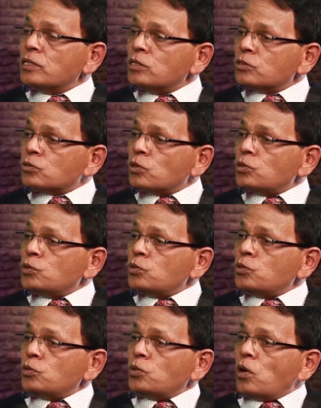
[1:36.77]
So
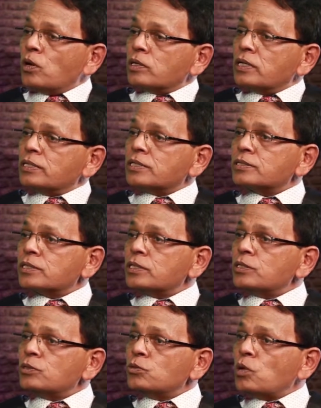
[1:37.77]
you not
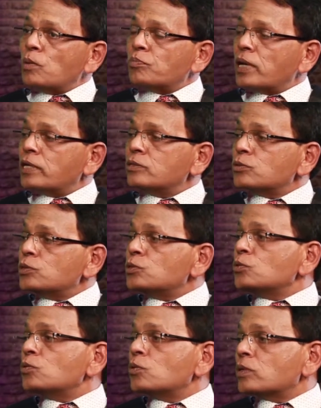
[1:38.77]
necessarily you apply to
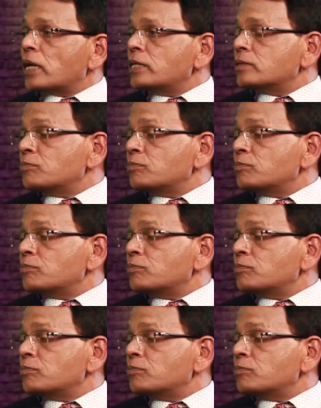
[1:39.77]
you, right?